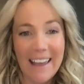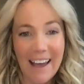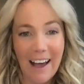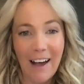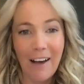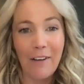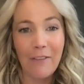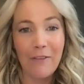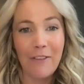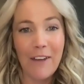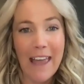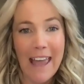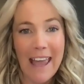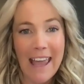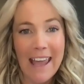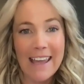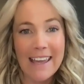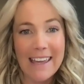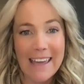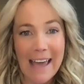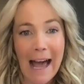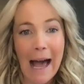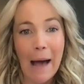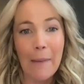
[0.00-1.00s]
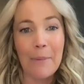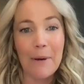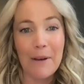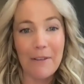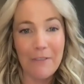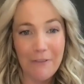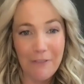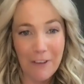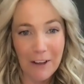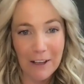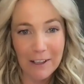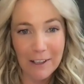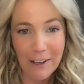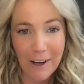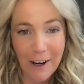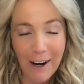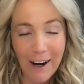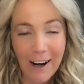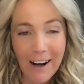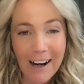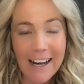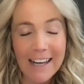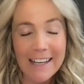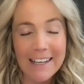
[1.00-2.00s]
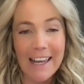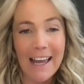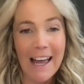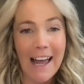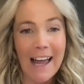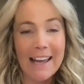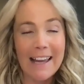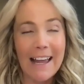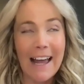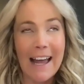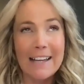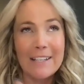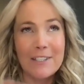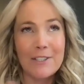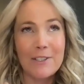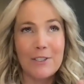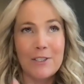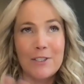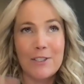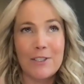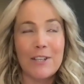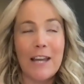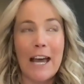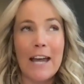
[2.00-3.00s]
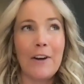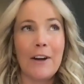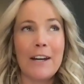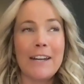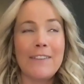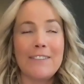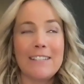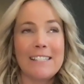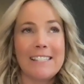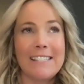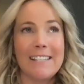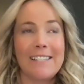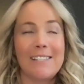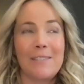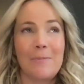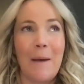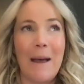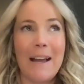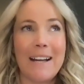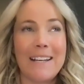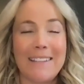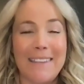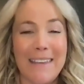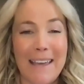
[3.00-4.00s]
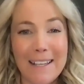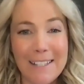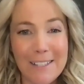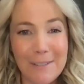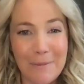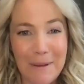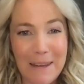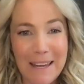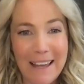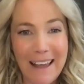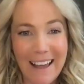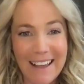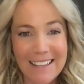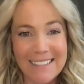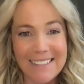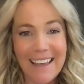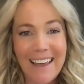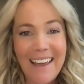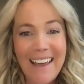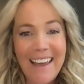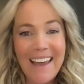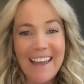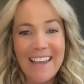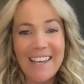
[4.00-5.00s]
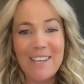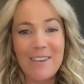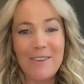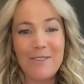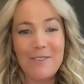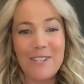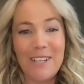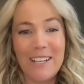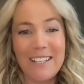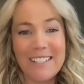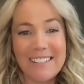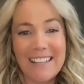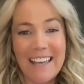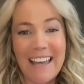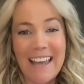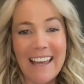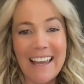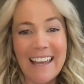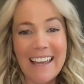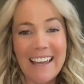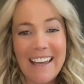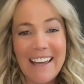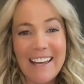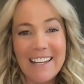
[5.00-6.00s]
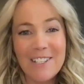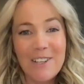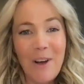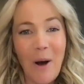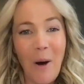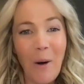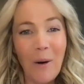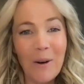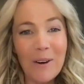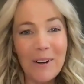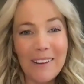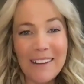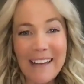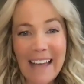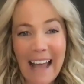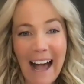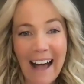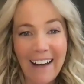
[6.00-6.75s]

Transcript: of a gap filler. And I don't even suspect this because you just like totally